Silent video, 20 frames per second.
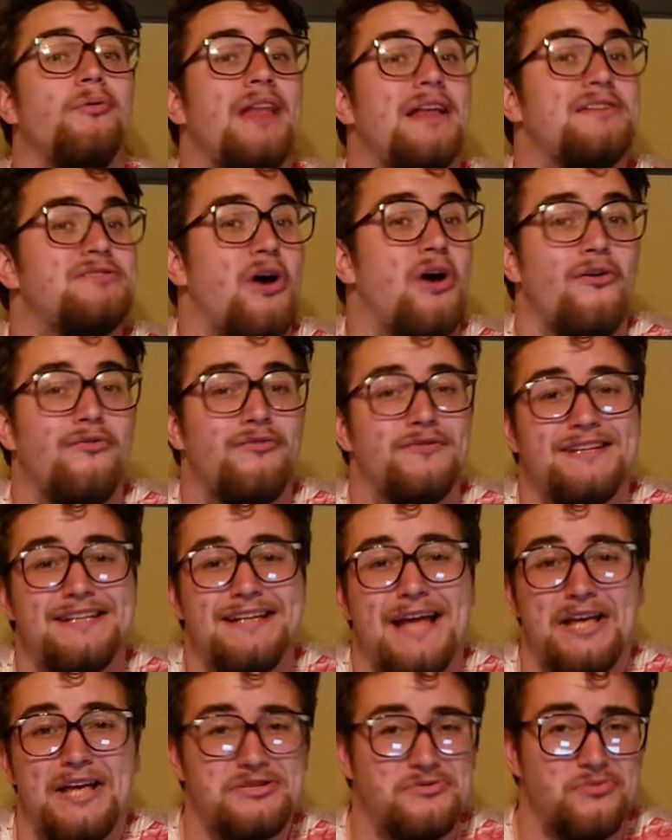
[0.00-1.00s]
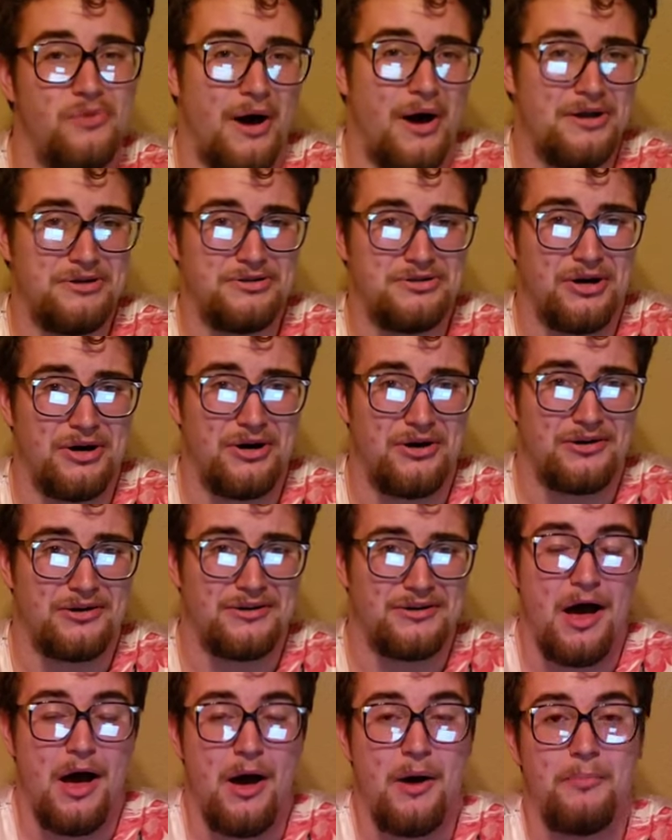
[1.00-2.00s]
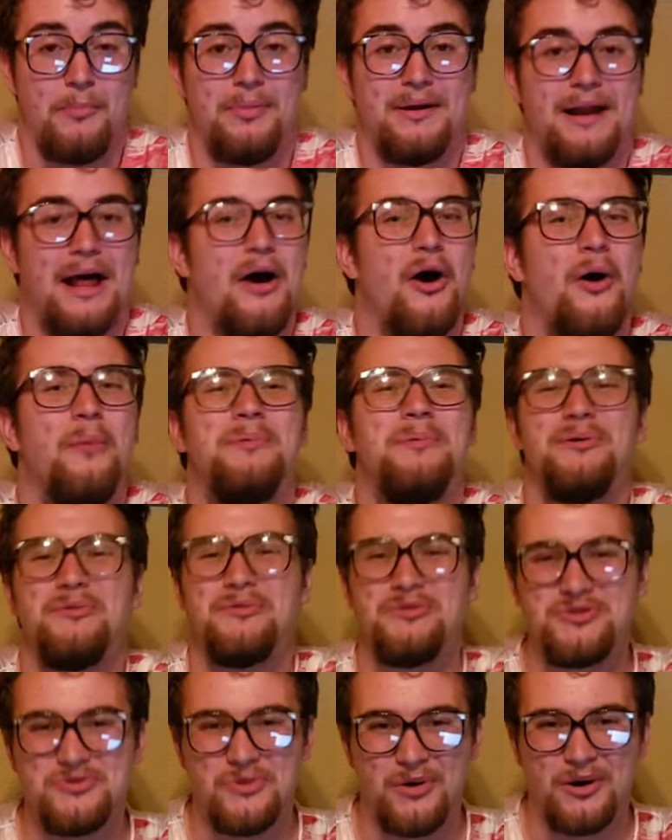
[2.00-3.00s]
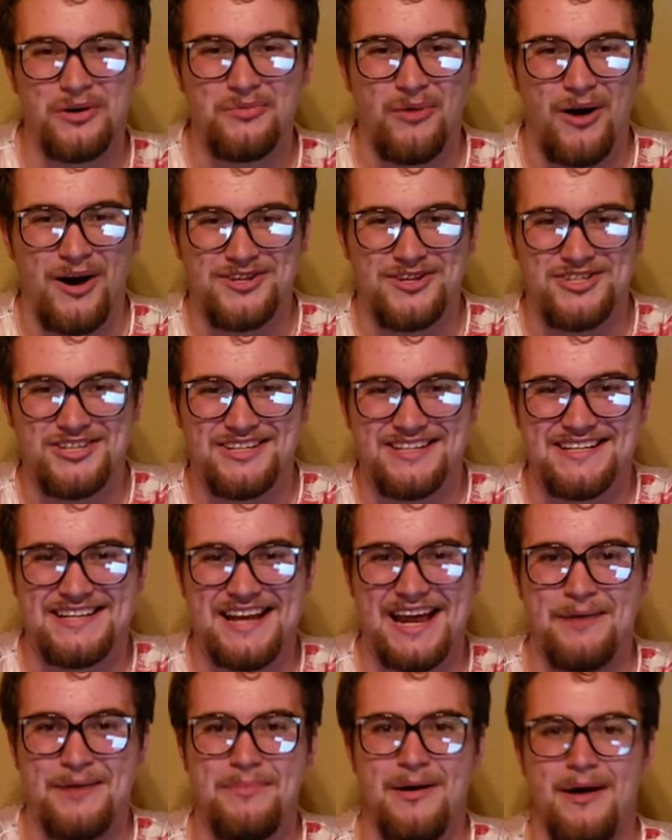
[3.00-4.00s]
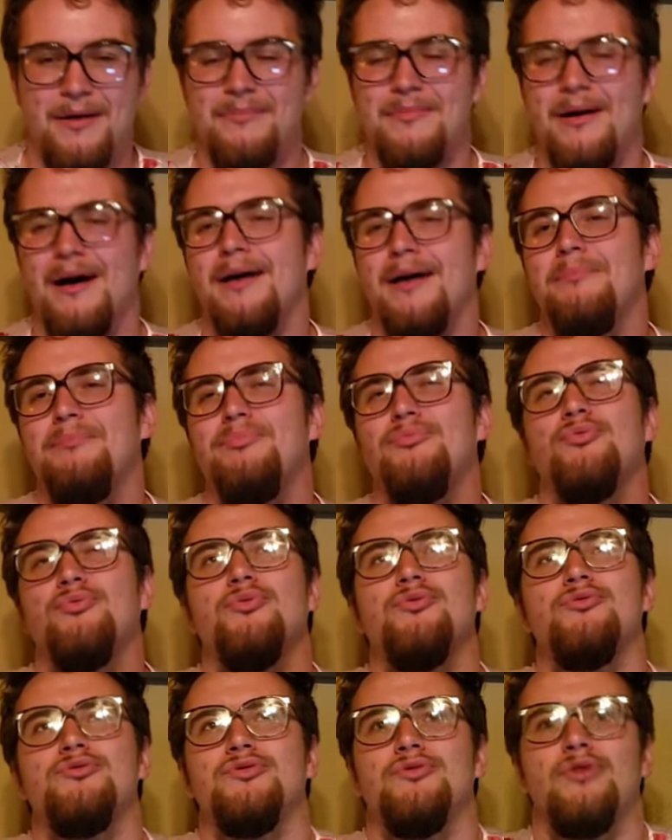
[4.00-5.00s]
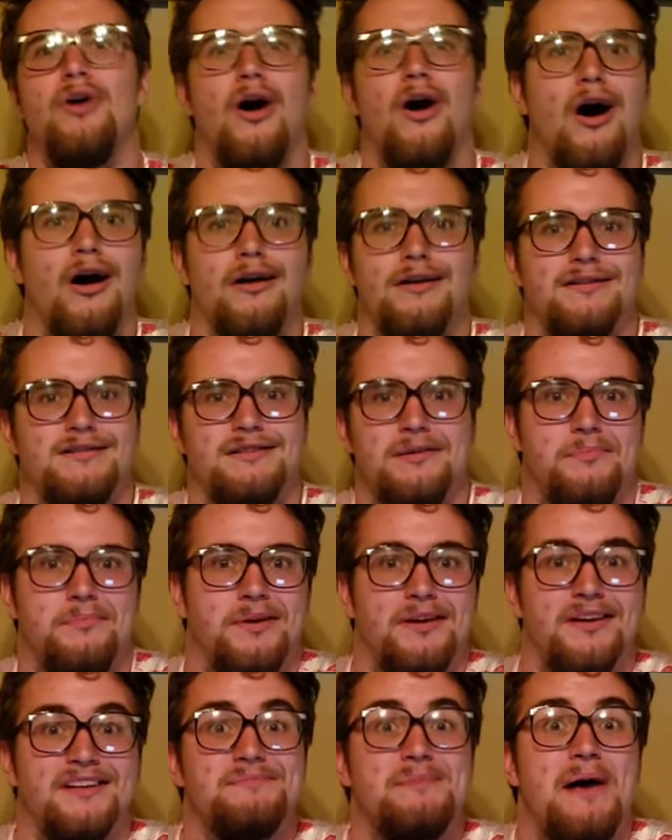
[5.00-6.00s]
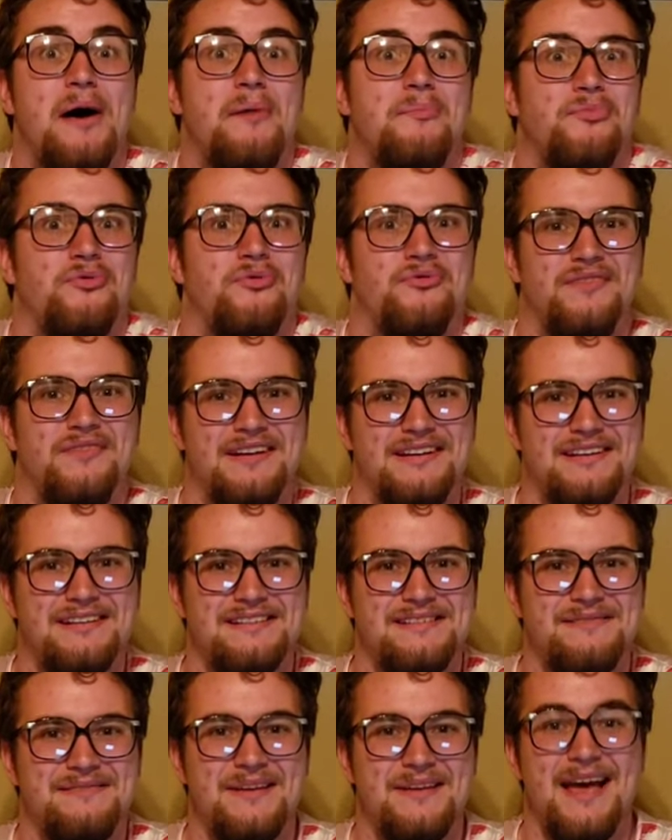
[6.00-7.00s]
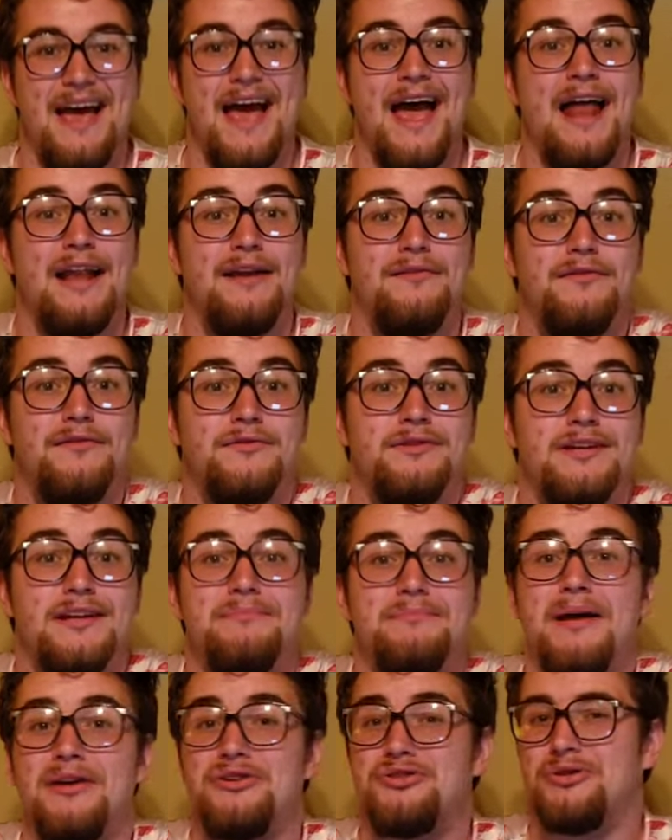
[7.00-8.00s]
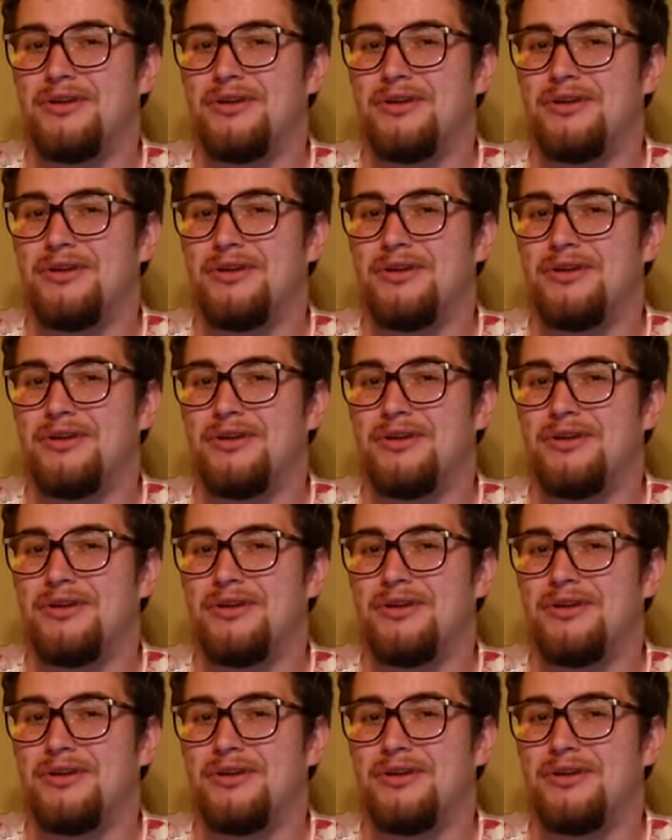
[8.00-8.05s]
that's all for today's Whine Talk but I hope you enjoyed watching today about my brutal, honest opinions about movies. And if you did, make